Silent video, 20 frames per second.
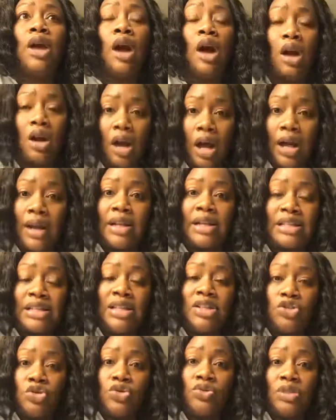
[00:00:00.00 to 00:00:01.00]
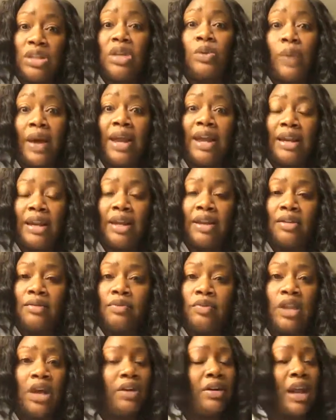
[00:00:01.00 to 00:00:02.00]
are honestly truly waiting.
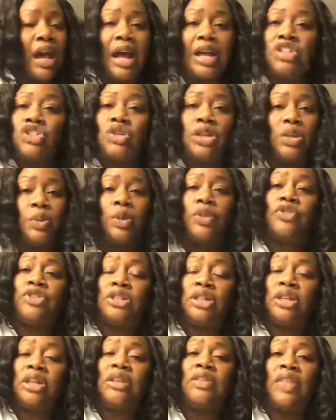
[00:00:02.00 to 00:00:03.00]
They're not struggling with infertility,